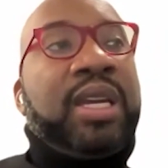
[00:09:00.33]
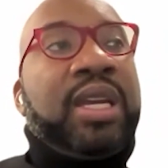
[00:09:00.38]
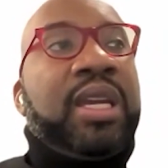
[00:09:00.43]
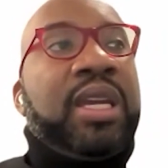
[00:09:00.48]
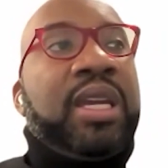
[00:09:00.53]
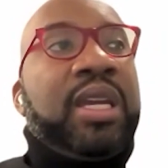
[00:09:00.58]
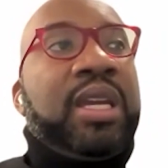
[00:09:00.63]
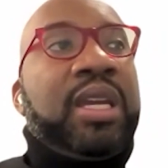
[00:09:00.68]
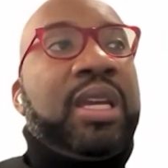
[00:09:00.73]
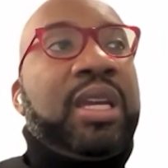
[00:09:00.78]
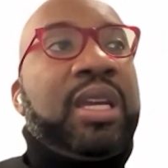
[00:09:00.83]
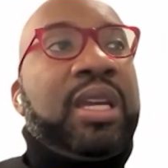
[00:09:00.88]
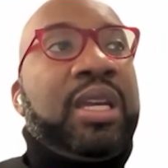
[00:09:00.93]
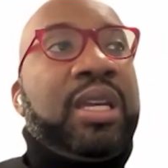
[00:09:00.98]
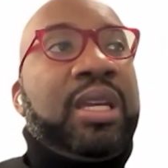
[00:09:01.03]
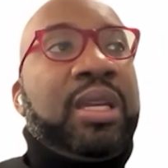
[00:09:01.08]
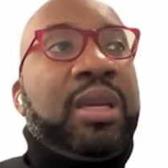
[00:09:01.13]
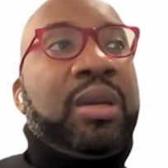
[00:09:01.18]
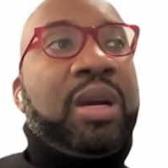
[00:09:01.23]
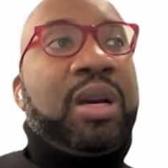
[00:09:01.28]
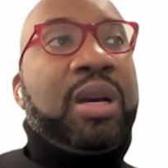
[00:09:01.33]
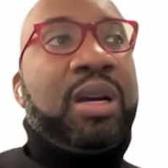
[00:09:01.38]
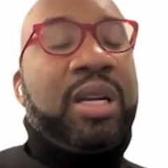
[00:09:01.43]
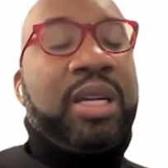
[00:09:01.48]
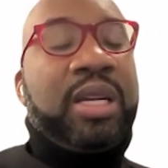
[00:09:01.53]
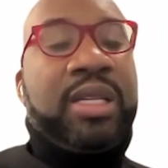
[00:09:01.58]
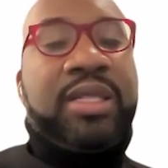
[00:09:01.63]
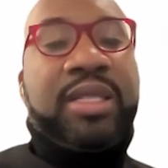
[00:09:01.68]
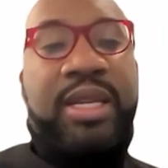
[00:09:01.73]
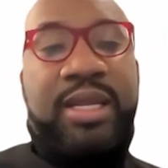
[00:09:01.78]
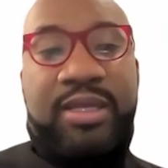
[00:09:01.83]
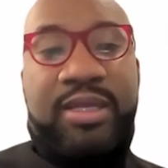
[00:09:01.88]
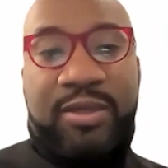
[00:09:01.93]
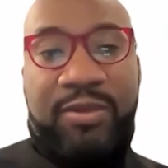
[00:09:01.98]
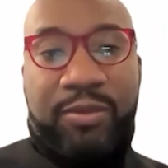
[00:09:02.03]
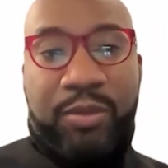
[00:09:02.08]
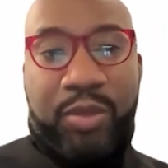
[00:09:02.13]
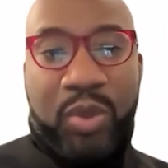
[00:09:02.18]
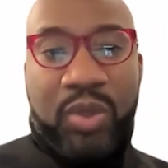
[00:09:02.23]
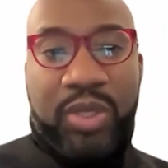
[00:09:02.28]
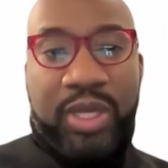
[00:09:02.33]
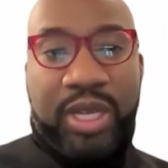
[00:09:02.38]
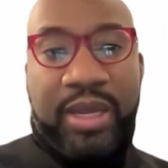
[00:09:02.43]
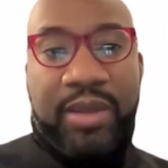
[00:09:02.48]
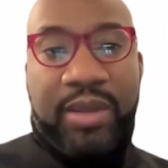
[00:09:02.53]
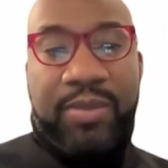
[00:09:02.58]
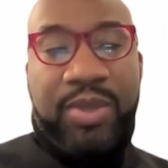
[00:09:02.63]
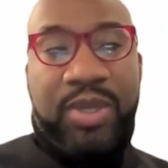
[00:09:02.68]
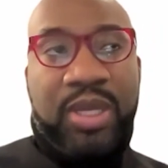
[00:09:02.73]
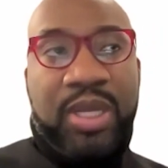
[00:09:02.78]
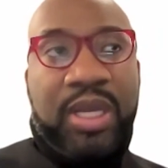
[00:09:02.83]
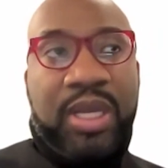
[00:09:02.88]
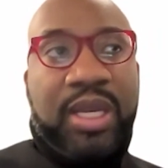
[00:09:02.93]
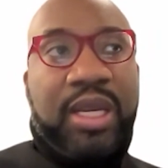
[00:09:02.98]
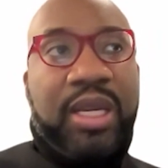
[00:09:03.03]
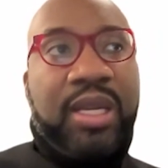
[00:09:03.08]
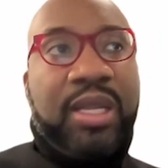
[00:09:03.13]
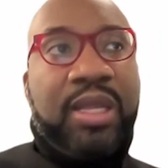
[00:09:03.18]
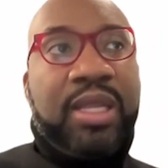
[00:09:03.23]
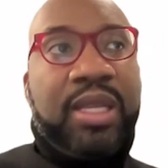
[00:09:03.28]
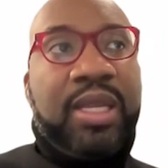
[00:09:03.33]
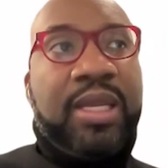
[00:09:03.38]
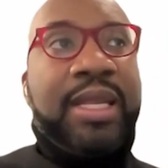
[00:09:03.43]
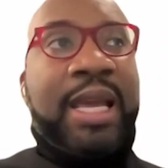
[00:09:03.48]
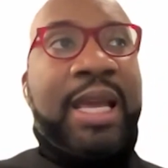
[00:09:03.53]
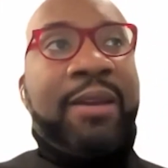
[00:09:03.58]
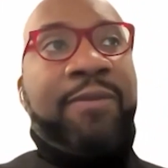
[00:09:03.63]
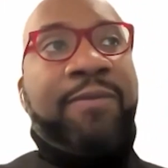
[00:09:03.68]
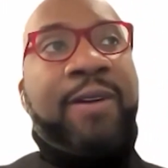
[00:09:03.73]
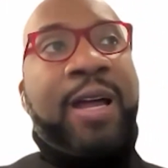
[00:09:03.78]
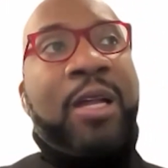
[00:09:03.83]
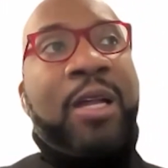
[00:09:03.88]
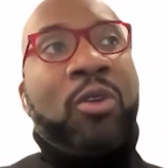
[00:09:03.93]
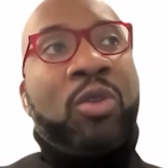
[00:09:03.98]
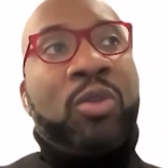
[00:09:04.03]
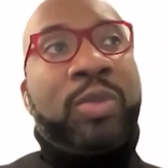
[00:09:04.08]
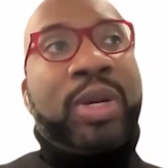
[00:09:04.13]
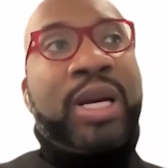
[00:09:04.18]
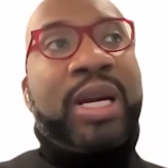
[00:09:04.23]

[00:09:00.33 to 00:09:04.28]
an intensive boot camp, and then that followed